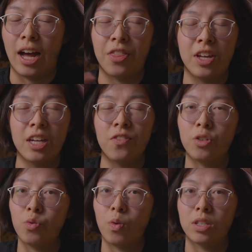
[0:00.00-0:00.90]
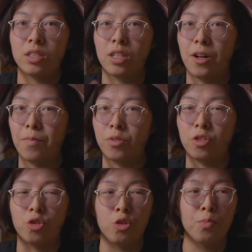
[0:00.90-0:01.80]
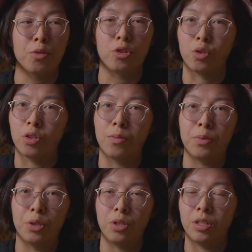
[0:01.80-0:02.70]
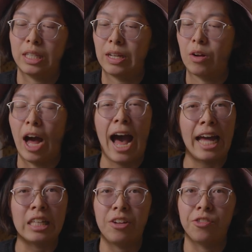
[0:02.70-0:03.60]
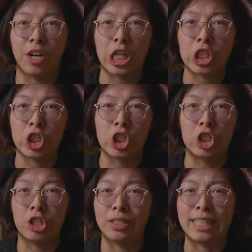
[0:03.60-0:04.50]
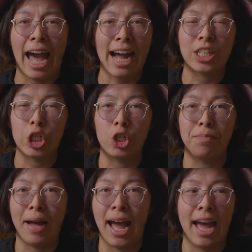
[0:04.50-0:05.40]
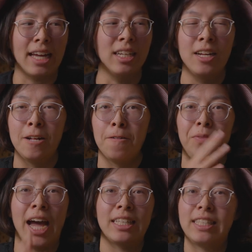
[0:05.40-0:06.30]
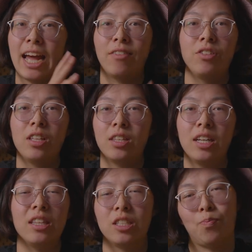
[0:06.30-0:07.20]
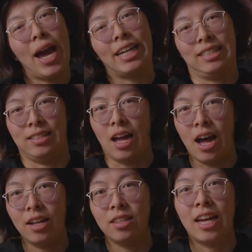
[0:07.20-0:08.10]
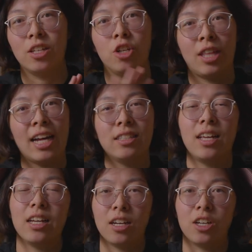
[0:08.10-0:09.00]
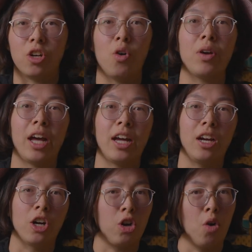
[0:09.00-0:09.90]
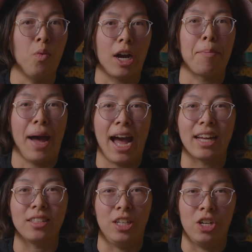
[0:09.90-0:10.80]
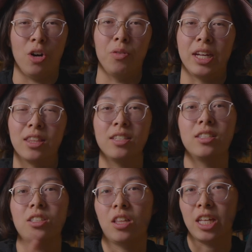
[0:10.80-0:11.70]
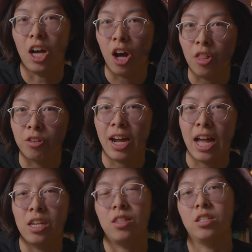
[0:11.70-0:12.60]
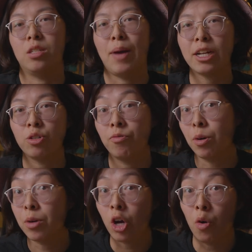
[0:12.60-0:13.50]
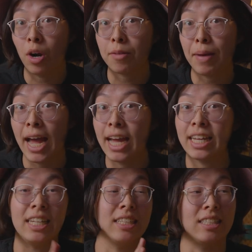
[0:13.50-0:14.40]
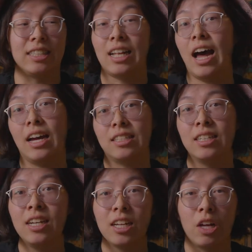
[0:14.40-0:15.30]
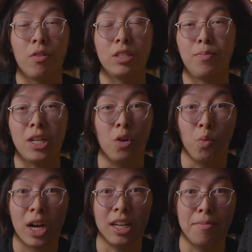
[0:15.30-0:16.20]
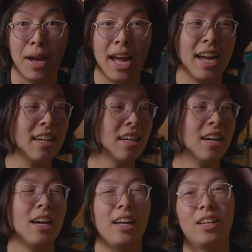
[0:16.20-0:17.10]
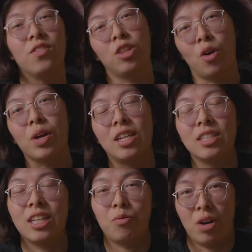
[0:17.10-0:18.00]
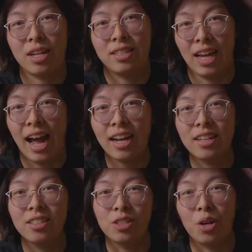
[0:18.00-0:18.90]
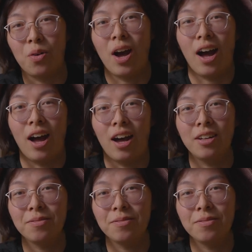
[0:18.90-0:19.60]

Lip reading: I think if you want some super durable, highly functional, tactical bag, that's everything this bag is not. That's like a go get a Go Ruck bag, you know? Like, this is on the other end of the spectrum from a Go Ruck bag. It is not going to be a ruckin' bag, even though it is a rucksack, so haha.